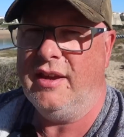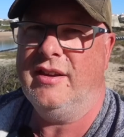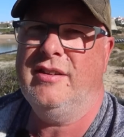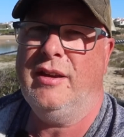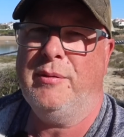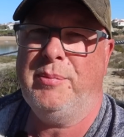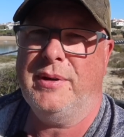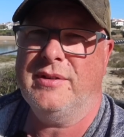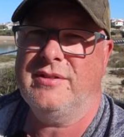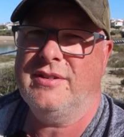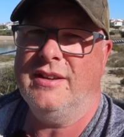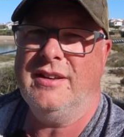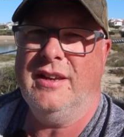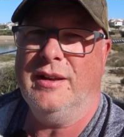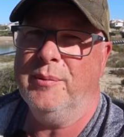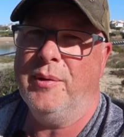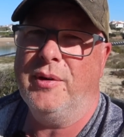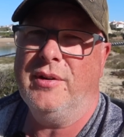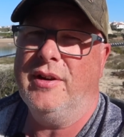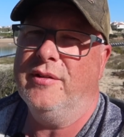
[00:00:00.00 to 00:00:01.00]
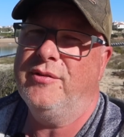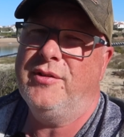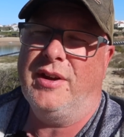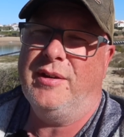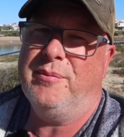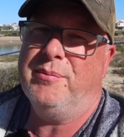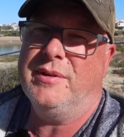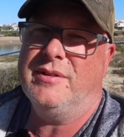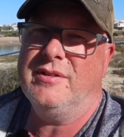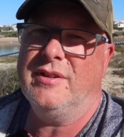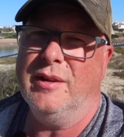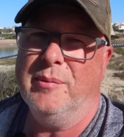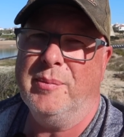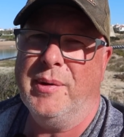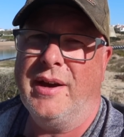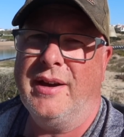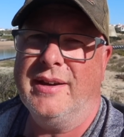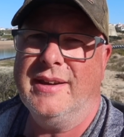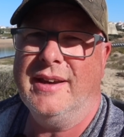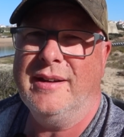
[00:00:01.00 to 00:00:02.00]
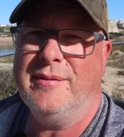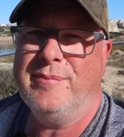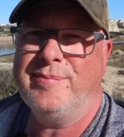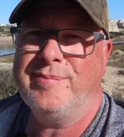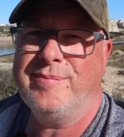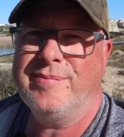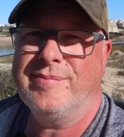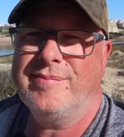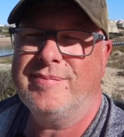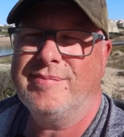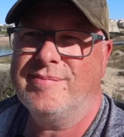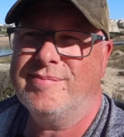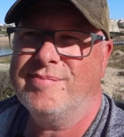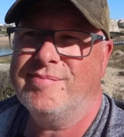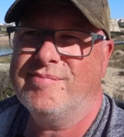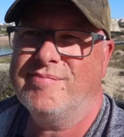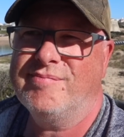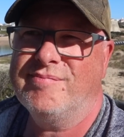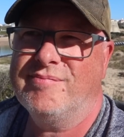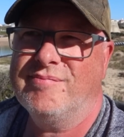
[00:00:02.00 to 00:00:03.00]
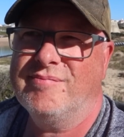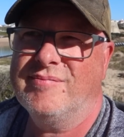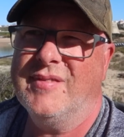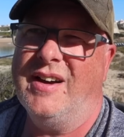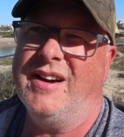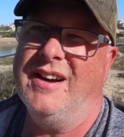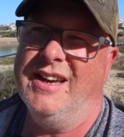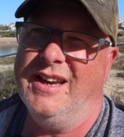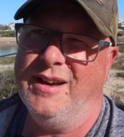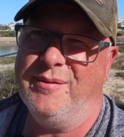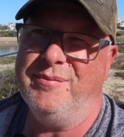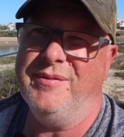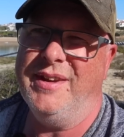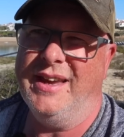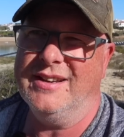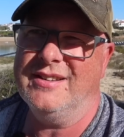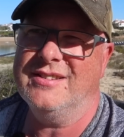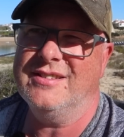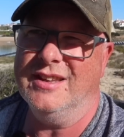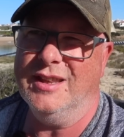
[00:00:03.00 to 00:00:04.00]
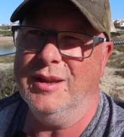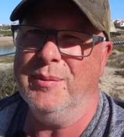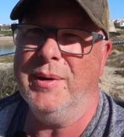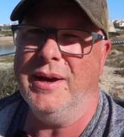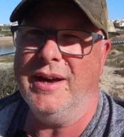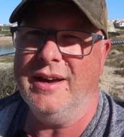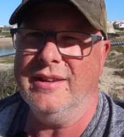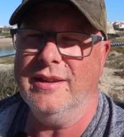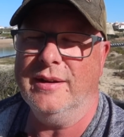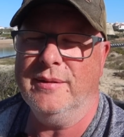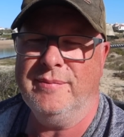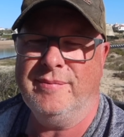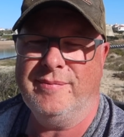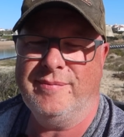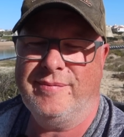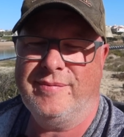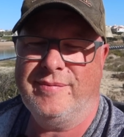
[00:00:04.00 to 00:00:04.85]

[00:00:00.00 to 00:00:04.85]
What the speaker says: It's 10:30 in the morning. I've not even been to the bar yet. I am next to the bar though.